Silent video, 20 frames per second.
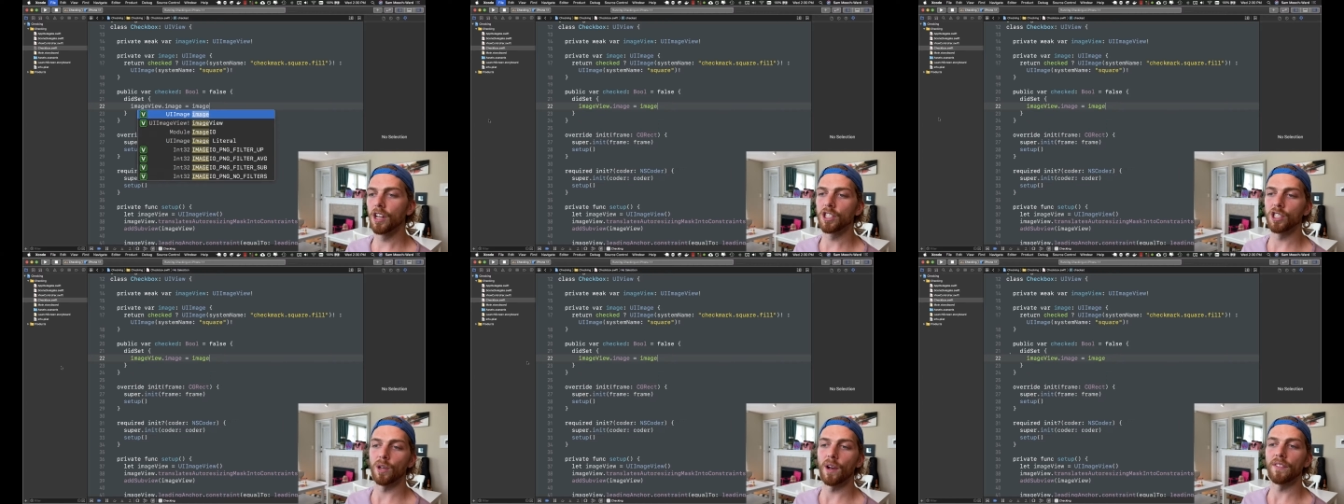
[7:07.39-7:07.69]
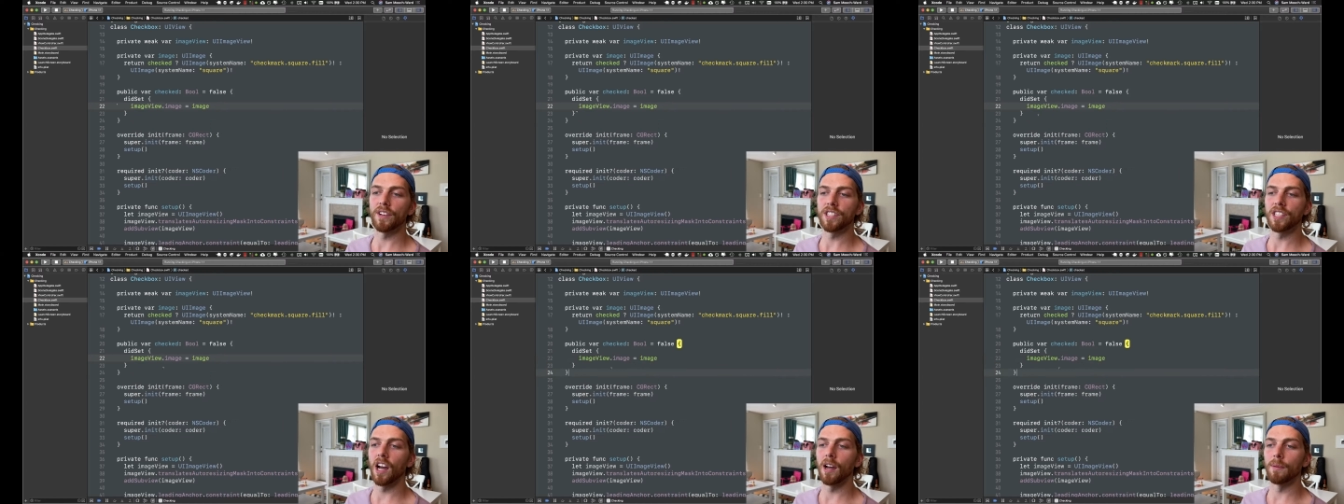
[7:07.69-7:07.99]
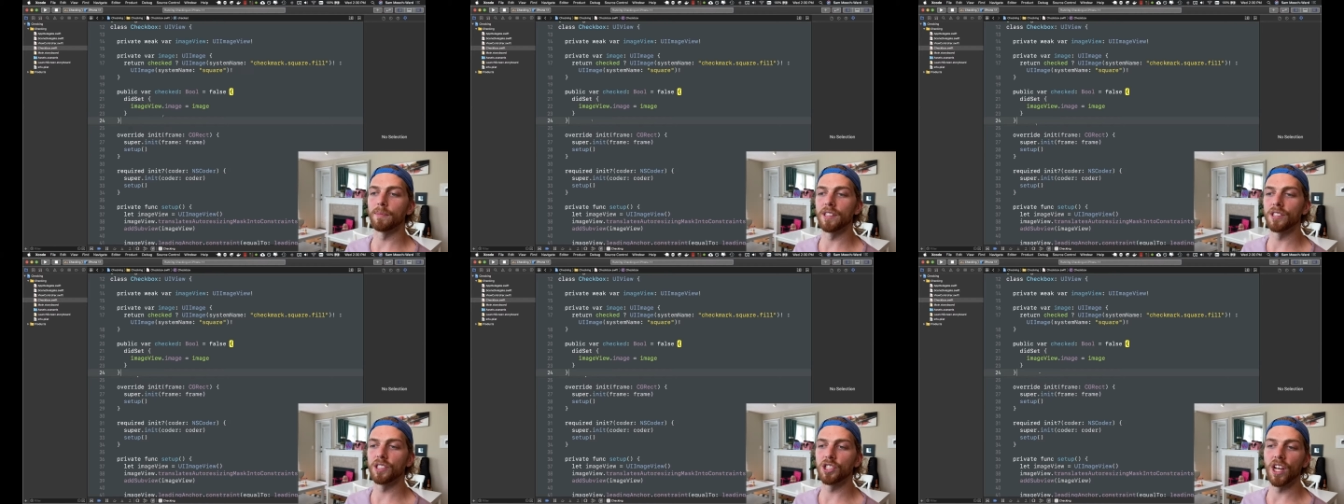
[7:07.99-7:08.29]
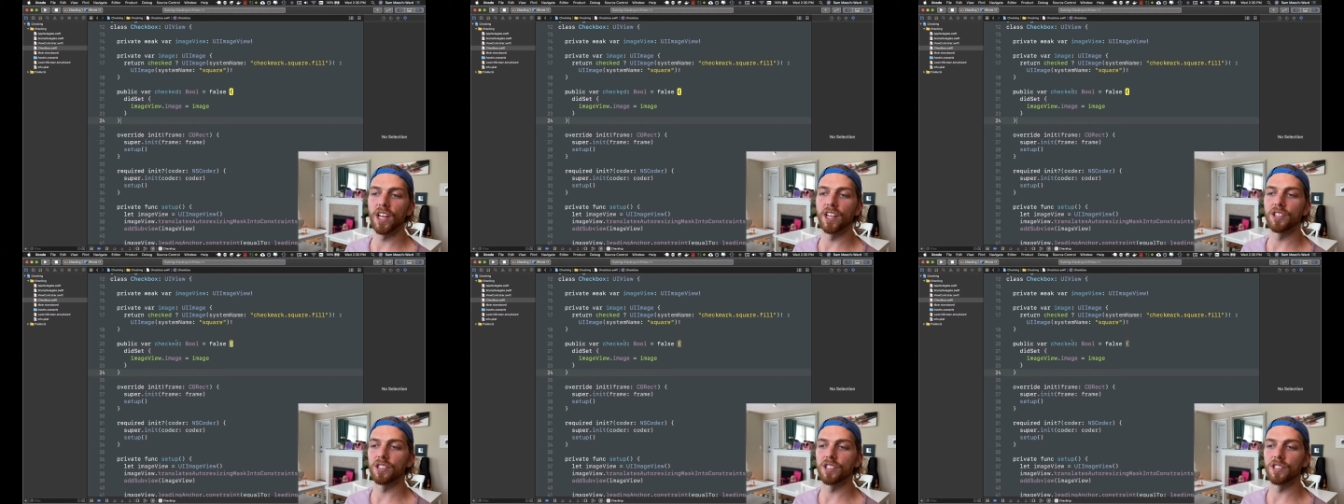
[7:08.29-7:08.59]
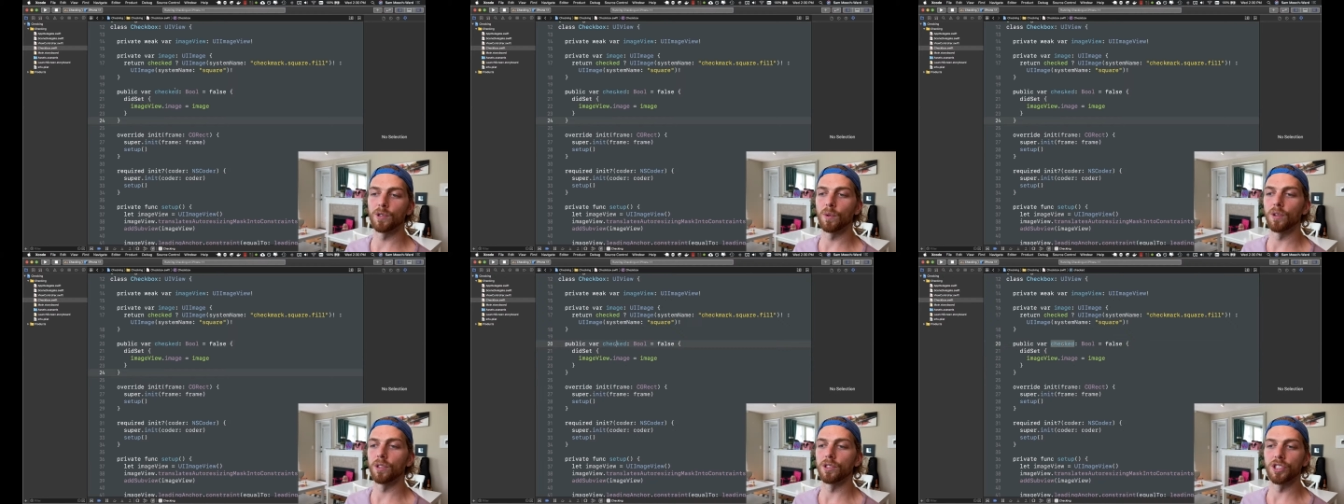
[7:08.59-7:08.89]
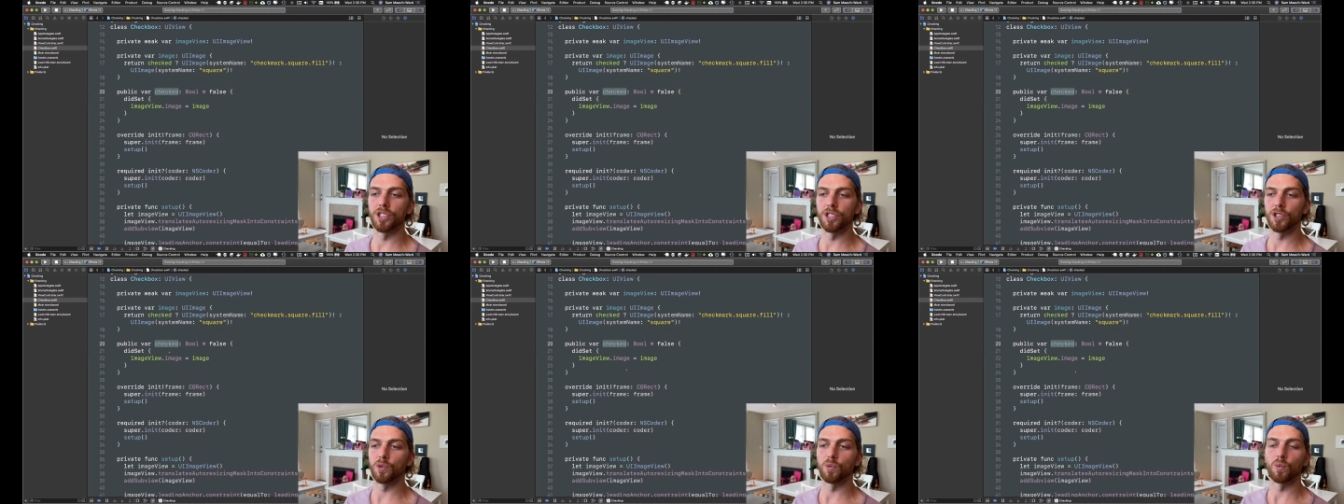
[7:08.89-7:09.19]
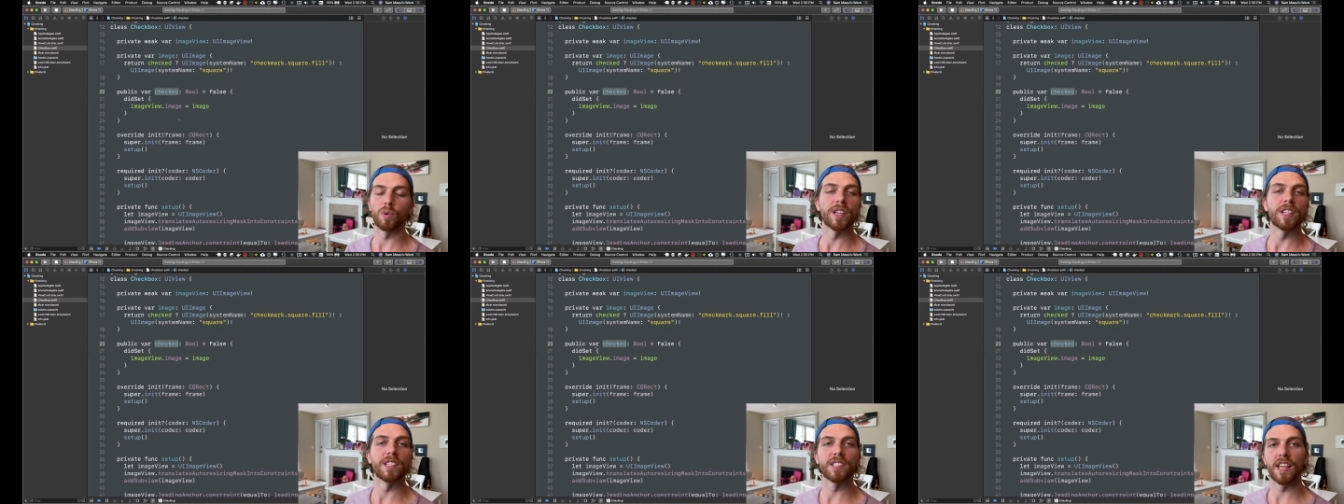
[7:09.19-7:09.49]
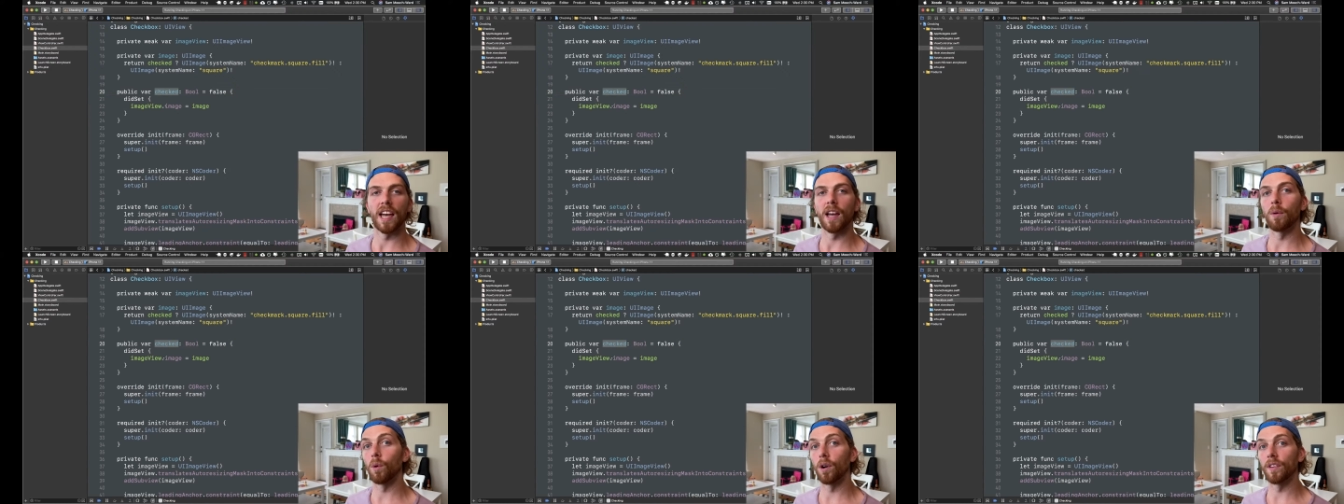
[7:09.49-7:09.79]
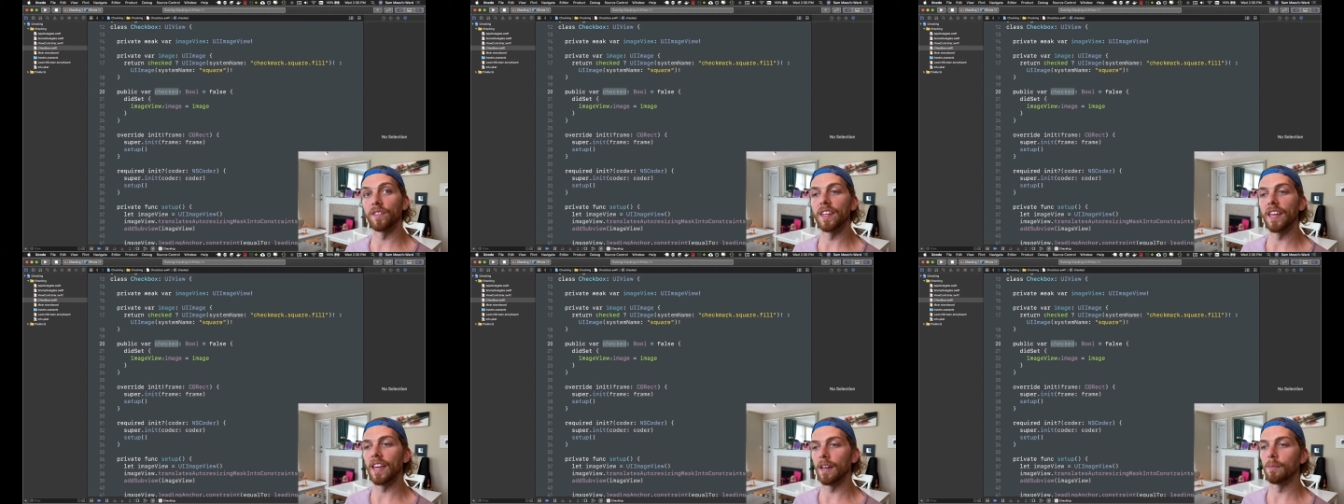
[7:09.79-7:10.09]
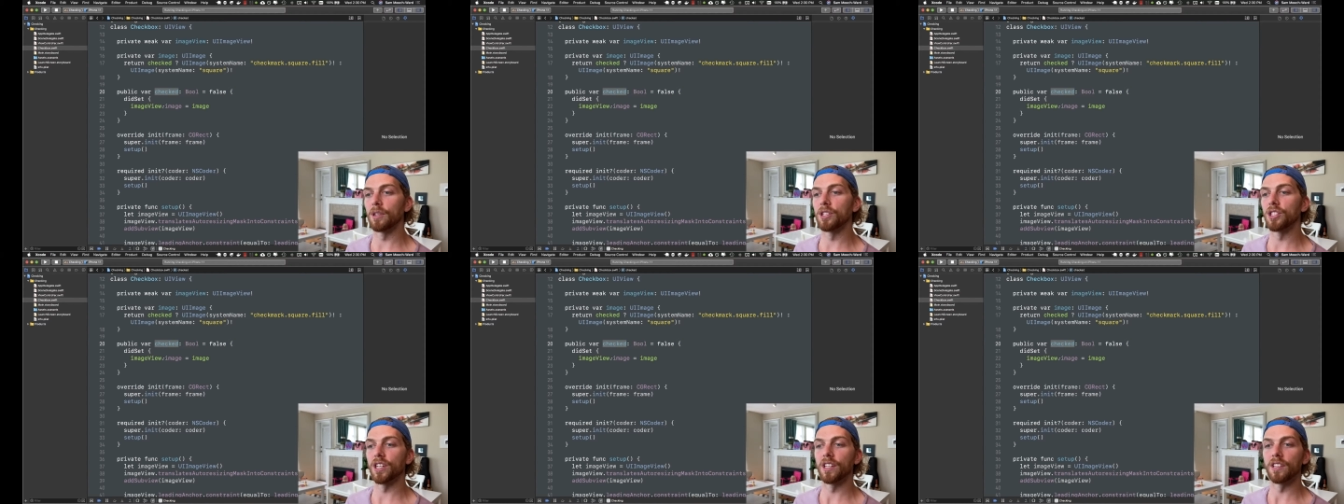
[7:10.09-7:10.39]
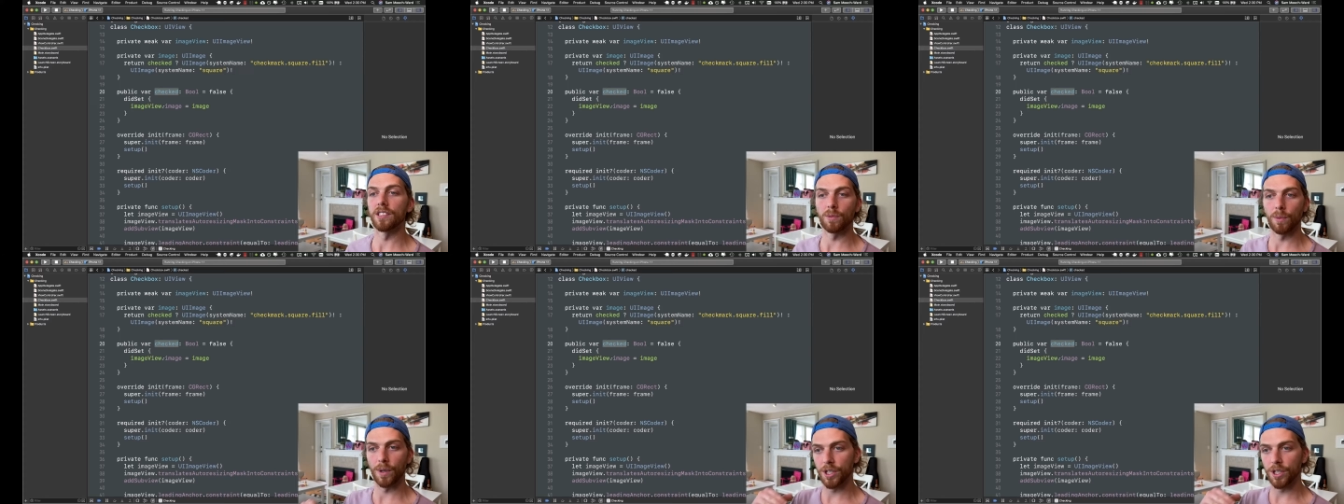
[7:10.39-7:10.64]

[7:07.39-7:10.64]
So every time this changes, we'll just reset what the image is,